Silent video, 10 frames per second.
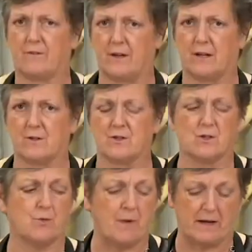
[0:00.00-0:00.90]
videos,
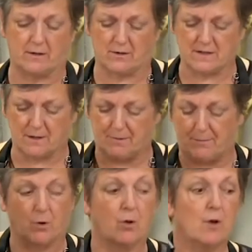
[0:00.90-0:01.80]
you might notice that
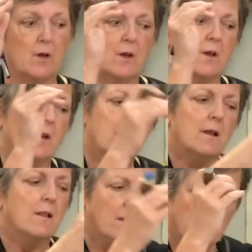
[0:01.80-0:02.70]
people,
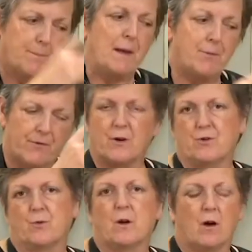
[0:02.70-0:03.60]
the people that are
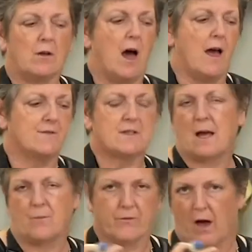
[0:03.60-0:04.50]
doing our lives,
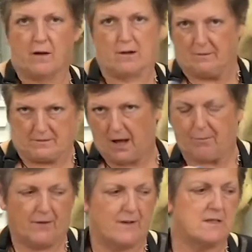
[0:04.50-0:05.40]
um, we've got a
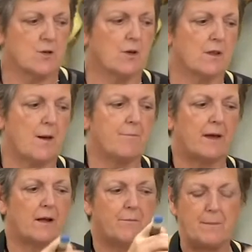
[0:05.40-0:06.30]
couple of us doing them,
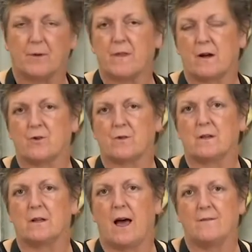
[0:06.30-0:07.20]
but uh, people that are doing
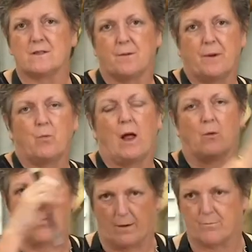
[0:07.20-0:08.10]
the lives, they'll be
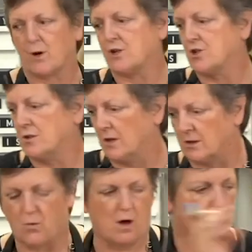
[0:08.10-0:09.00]
like one brush in
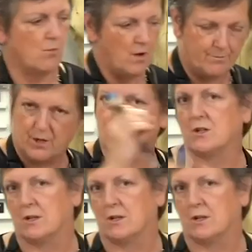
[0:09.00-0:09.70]
the water, one brush